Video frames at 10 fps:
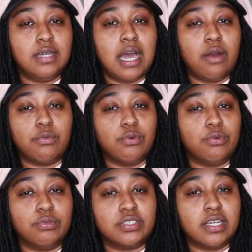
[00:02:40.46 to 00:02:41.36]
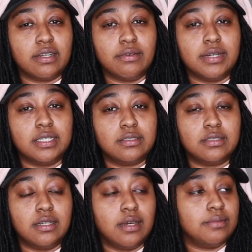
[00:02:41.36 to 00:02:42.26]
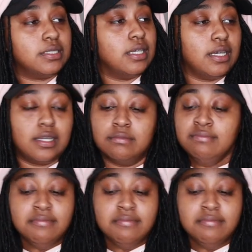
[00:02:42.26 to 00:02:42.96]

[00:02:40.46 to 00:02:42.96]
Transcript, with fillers: outrules ignorance. You know what I'm saying?